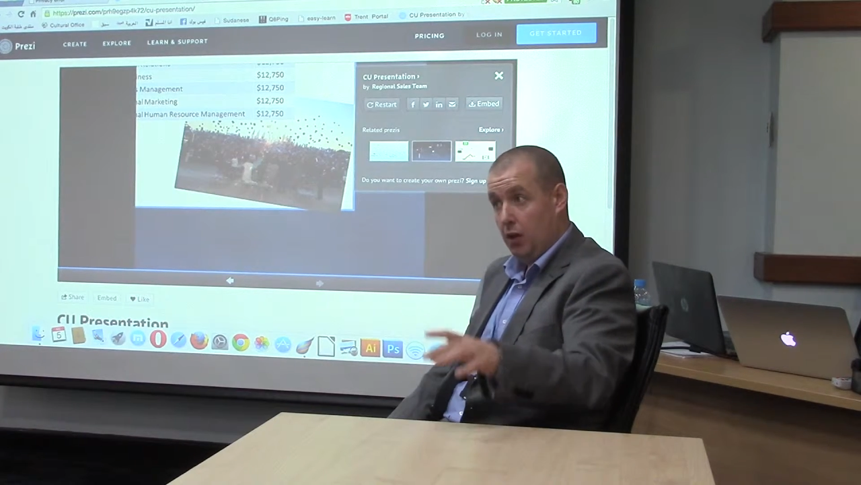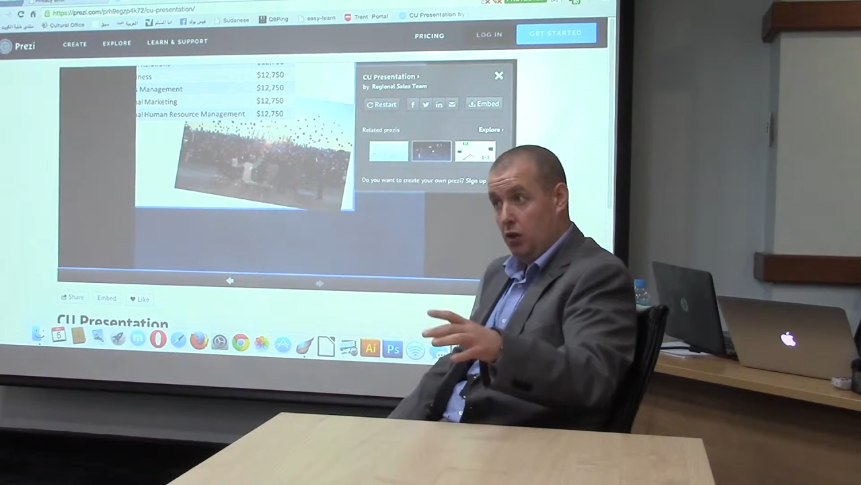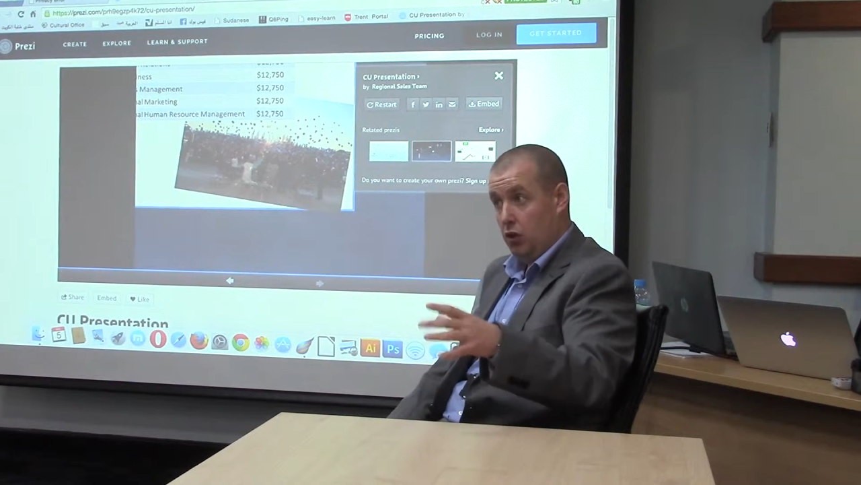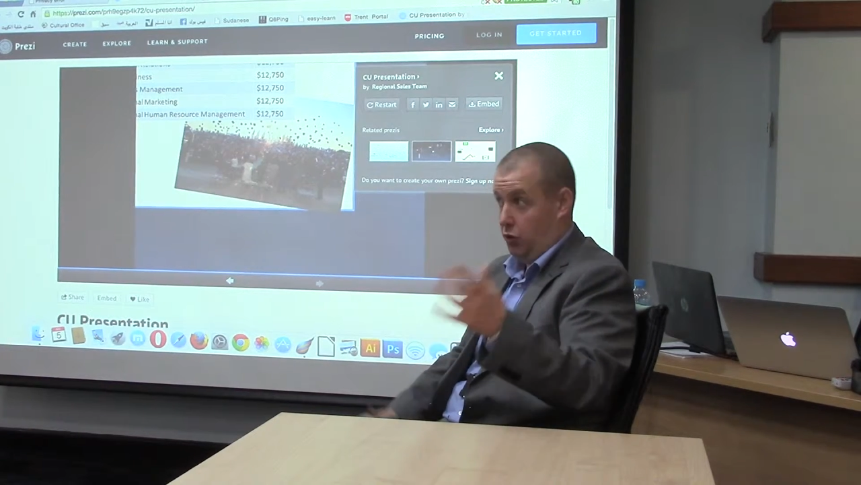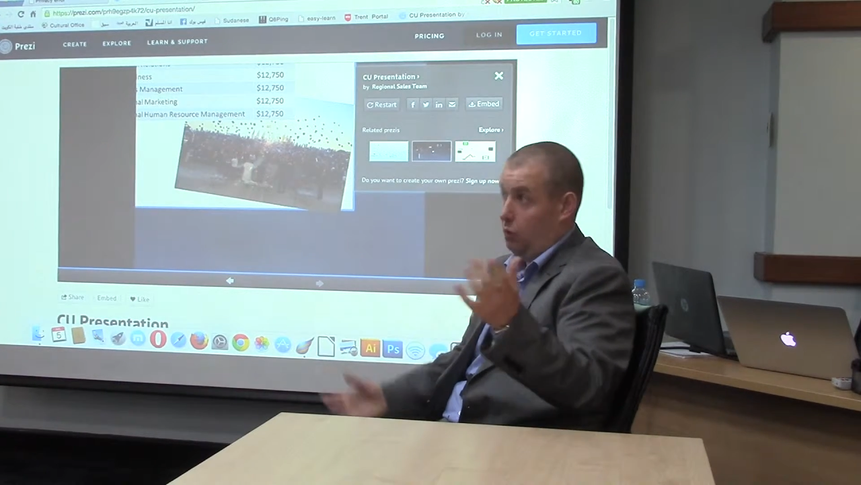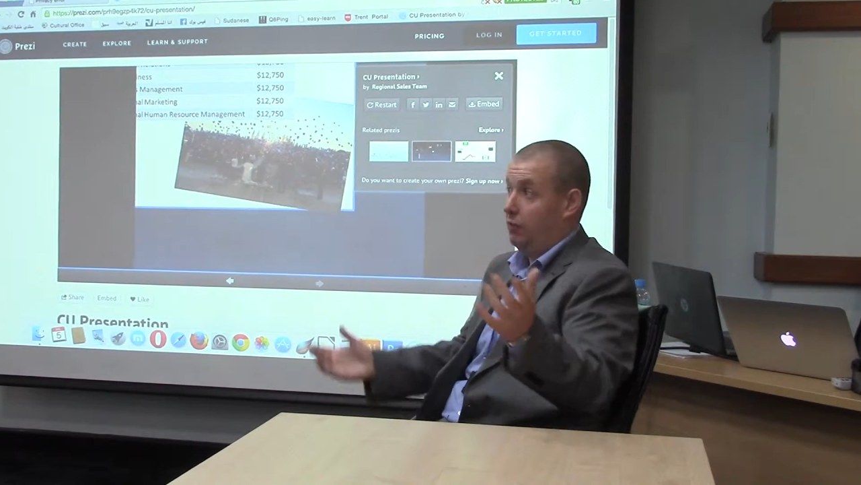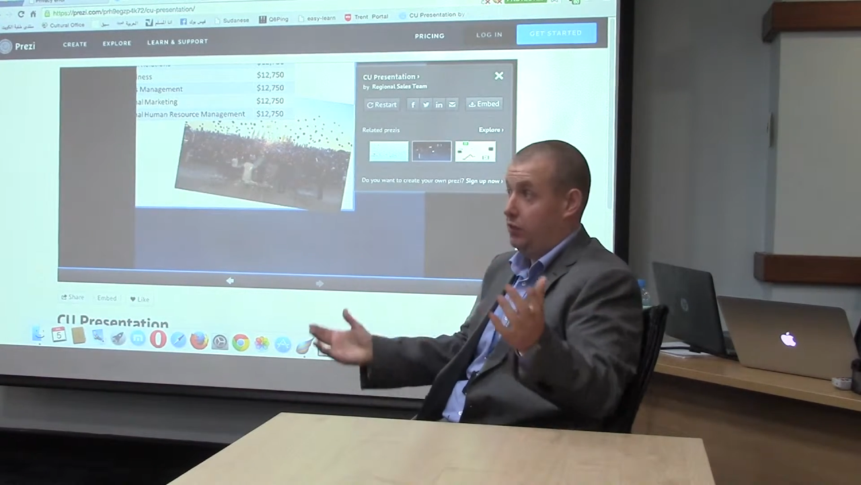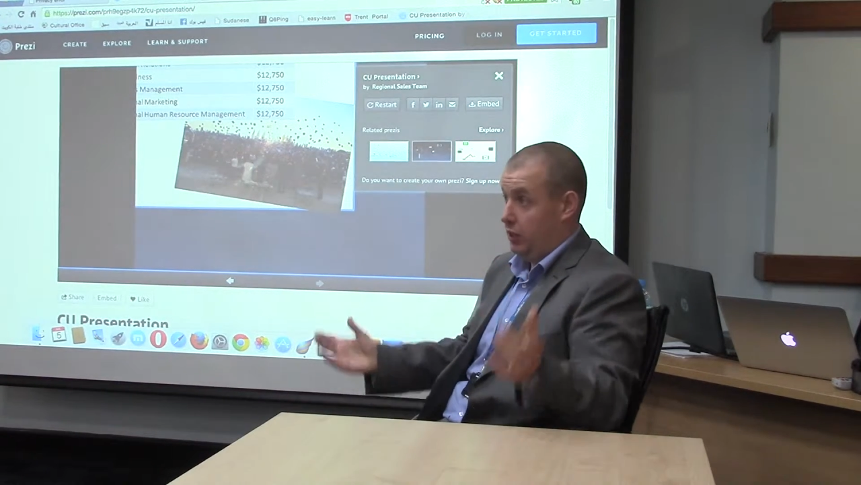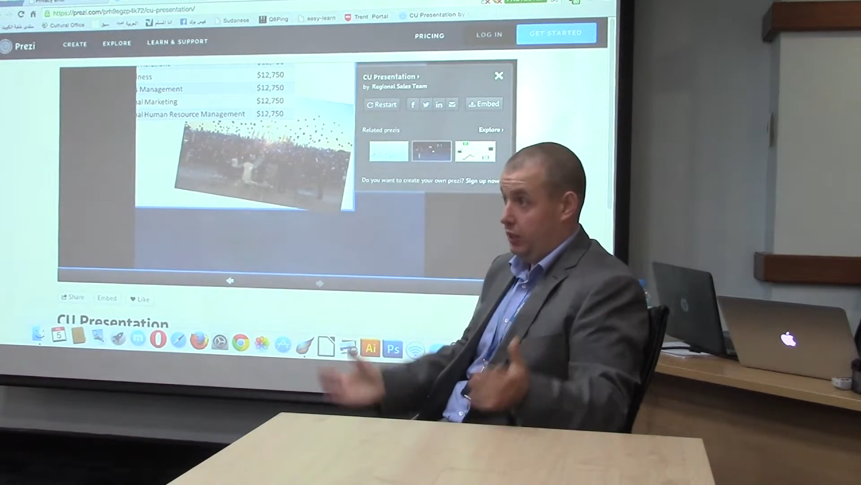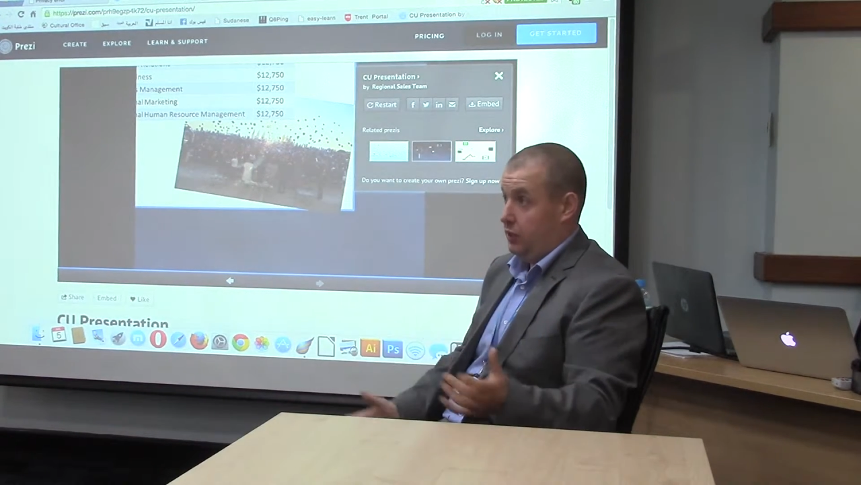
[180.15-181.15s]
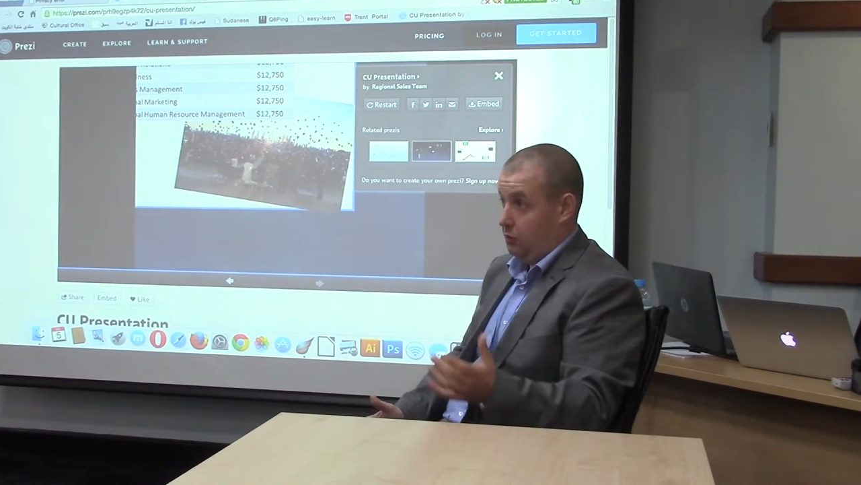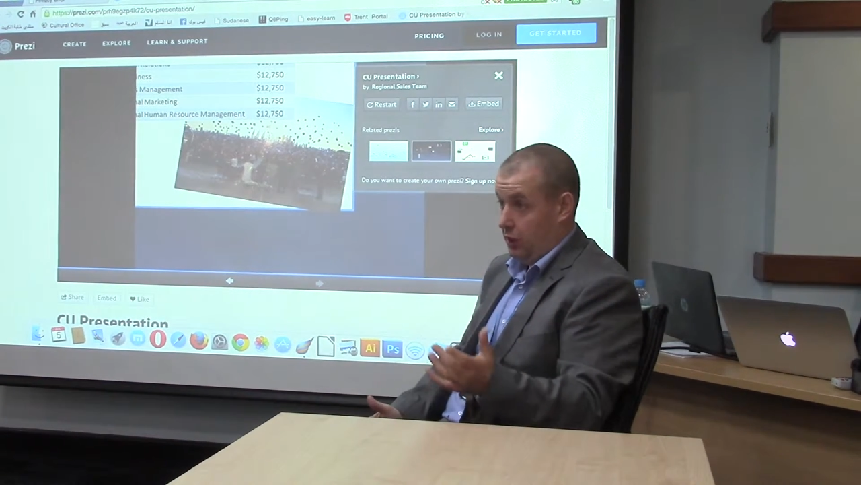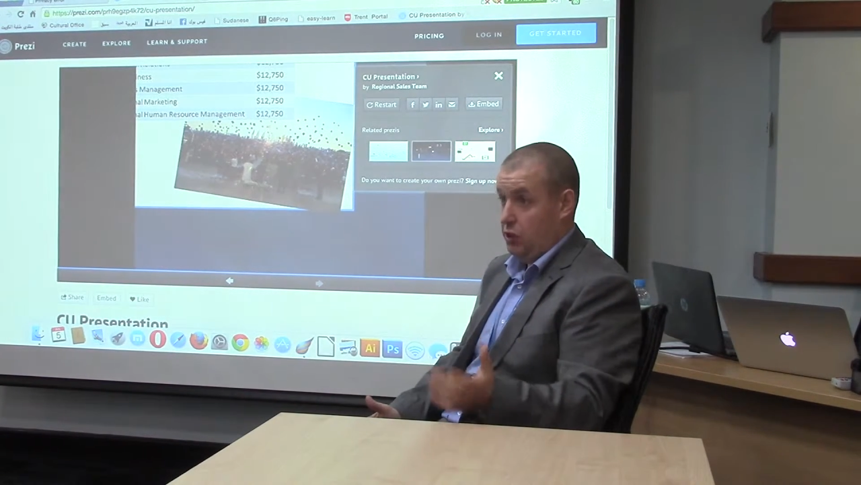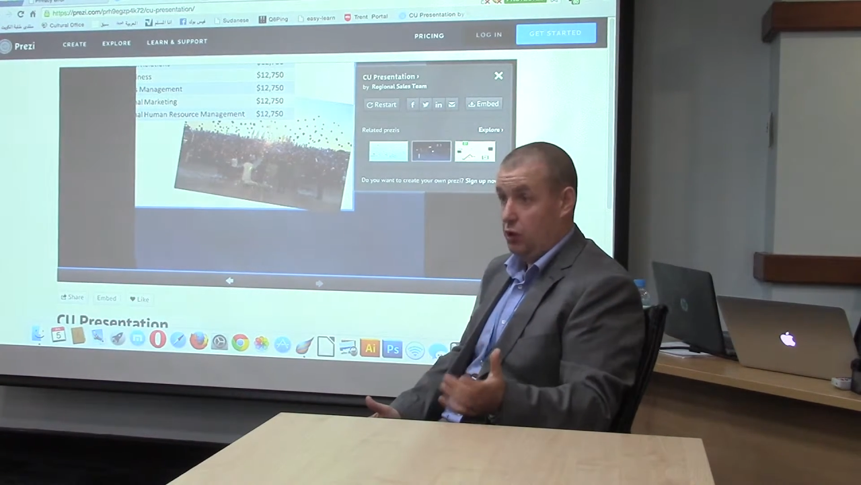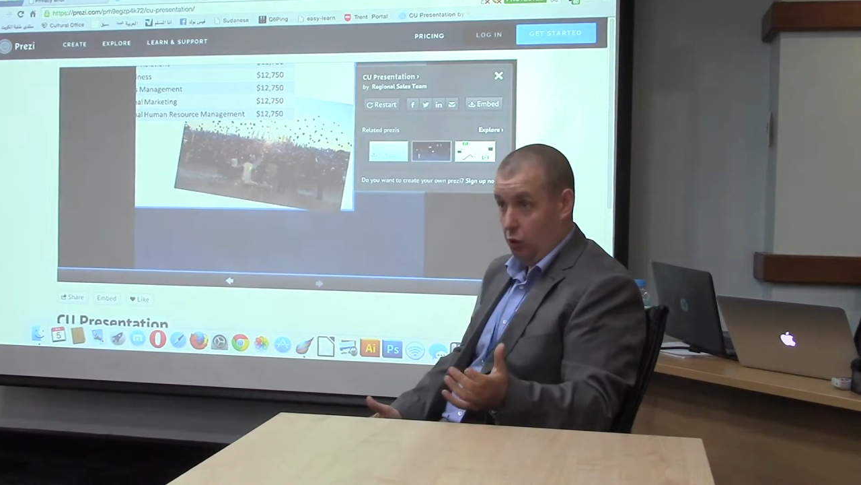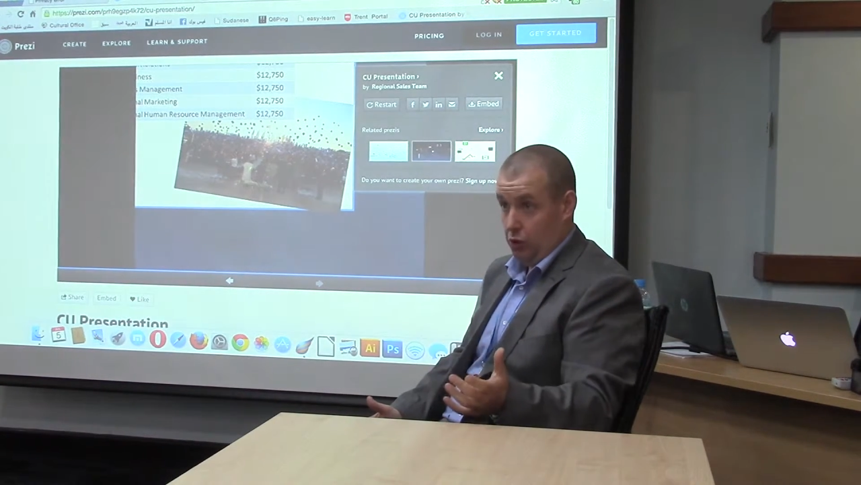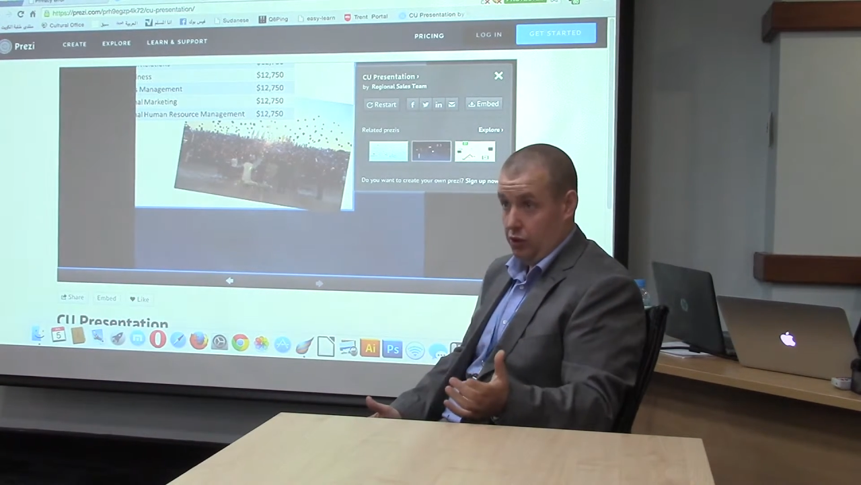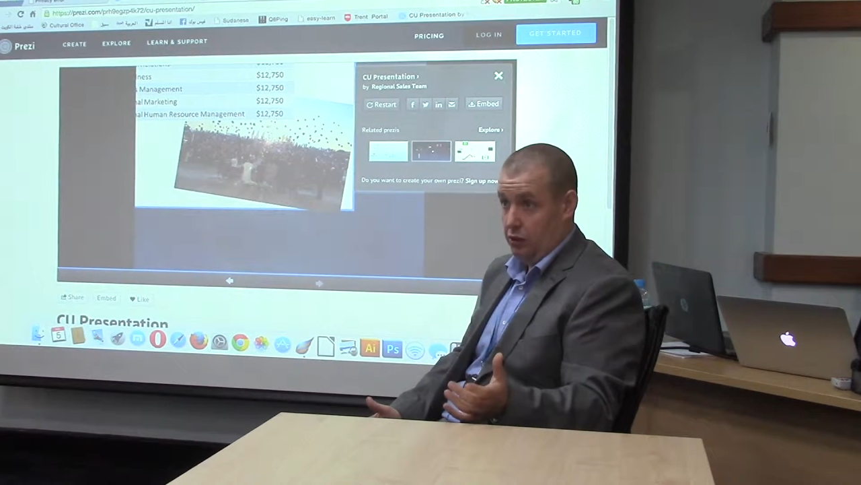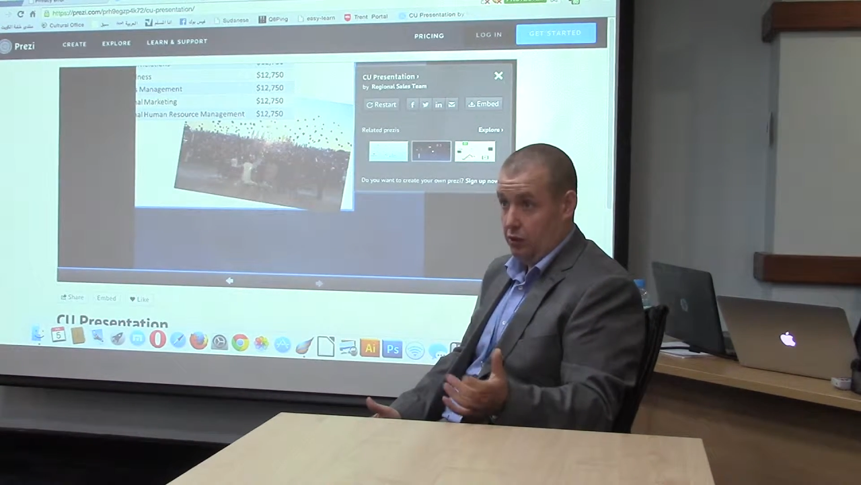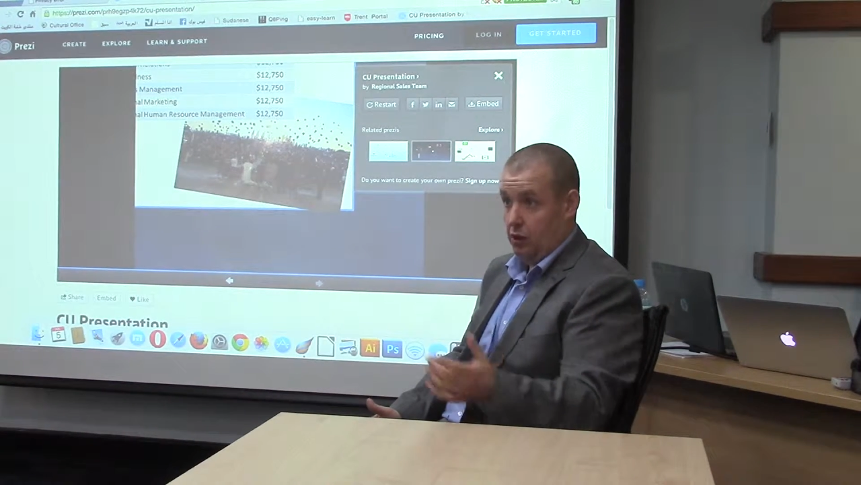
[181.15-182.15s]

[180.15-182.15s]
you do obviously need to attend your courses,